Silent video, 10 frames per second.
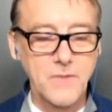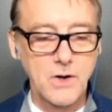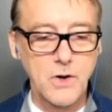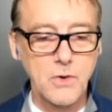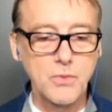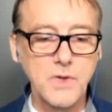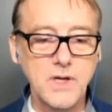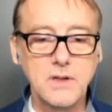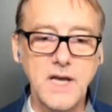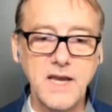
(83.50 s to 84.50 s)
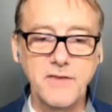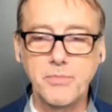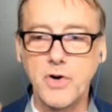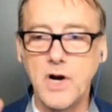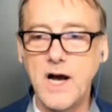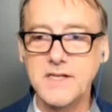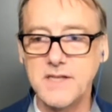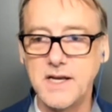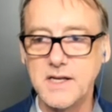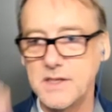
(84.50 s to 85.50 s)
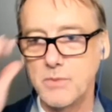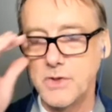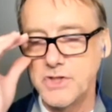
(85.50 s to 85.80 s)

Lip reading: her real life process and what